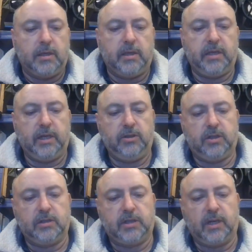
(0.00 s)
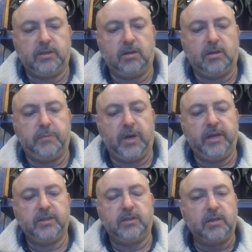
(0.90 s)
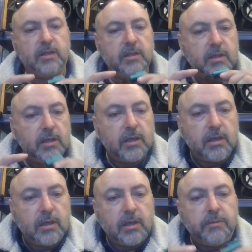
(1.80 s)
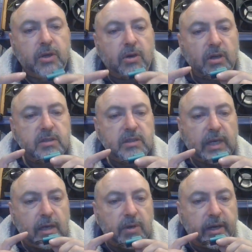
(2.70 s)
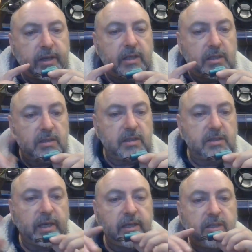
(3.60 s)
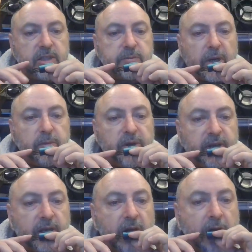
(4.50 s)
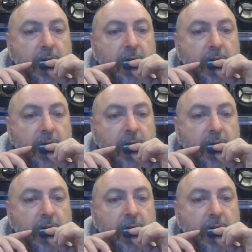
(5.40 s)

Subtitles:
Again, you can tell it's got a bias on it because I can sustain it just by breathing.